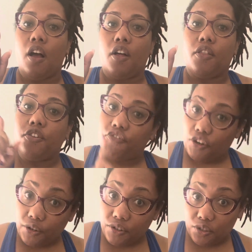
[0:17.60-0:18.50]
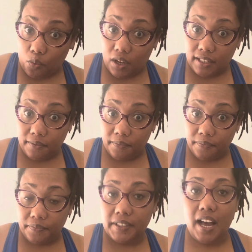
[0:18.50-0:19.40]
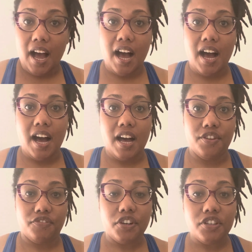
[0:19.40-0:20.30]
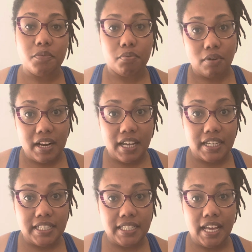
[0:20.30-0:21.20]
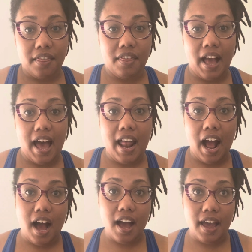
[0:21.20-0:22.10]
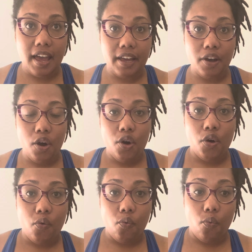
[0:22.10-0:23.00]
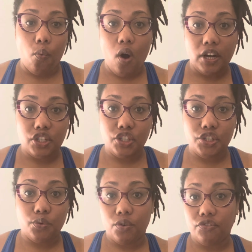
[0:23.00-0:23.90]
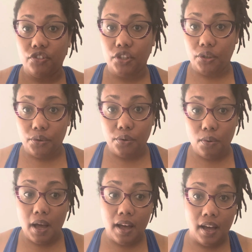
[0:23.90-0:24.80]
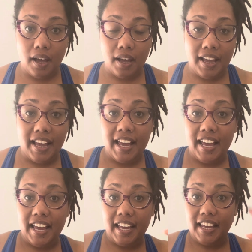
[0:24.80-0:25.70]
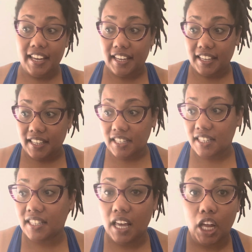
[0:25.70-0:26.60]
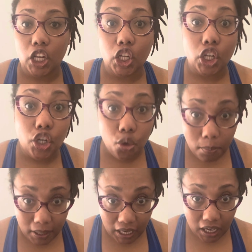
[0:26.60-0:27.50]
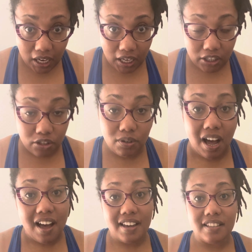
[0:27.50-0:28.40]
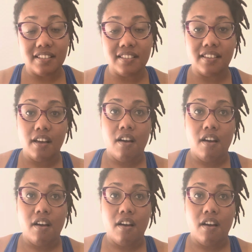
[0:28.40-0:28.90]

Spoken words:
The first one, the first product that I want to review is Lume. You guys